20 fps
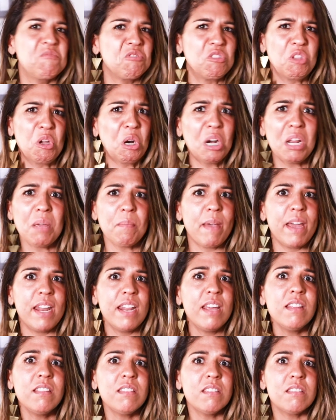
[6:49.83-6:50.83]
30
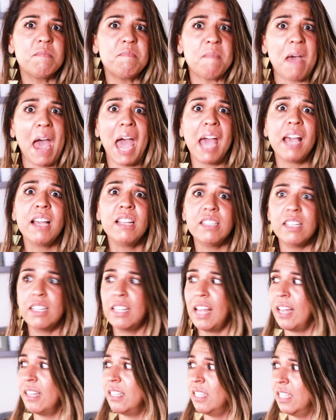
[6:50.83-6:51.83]
minutes max, and
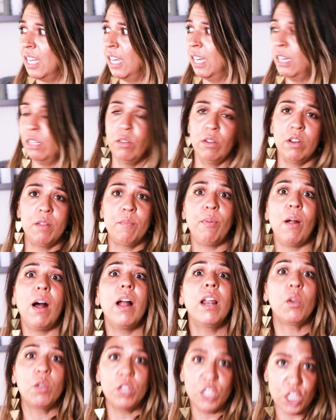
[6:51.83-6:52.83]
that's including
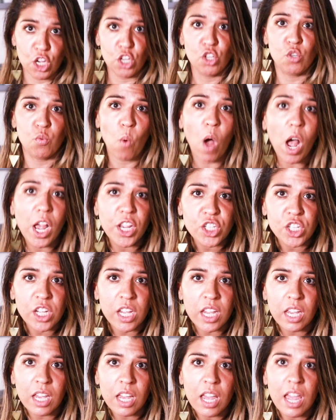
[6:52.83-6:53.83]
probably
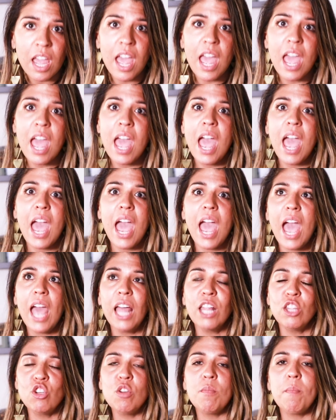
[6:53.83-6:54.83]
dishwashing,
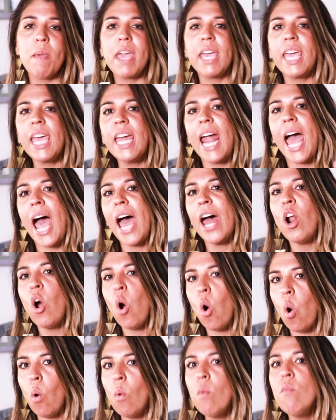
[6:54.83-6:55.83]
to make it at
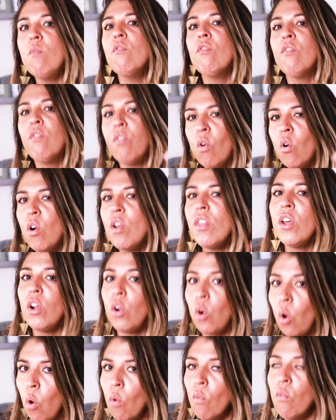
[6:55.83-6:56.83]
home for a
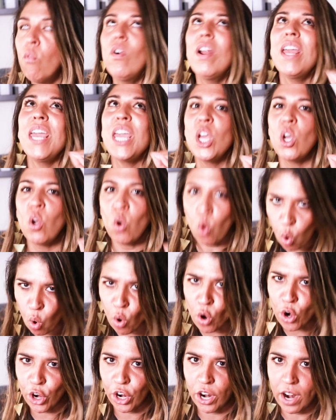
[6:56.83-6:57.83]

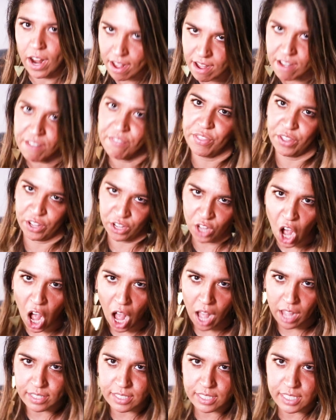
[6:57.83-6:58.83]
quarter of the
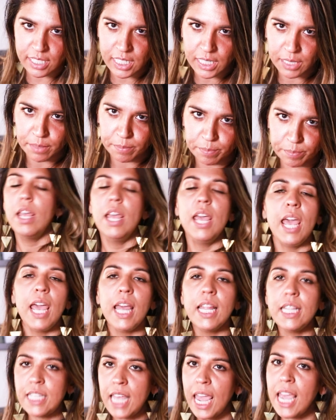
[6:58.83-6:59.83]
cost.
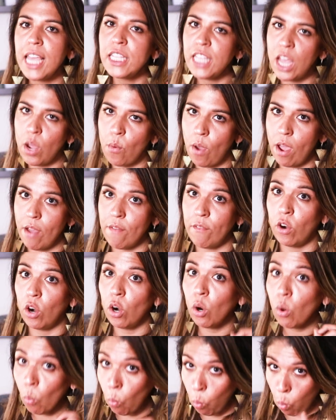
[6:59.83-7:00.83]
It takes,
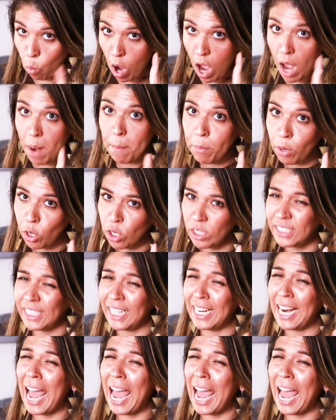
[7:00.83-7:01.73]
however, one person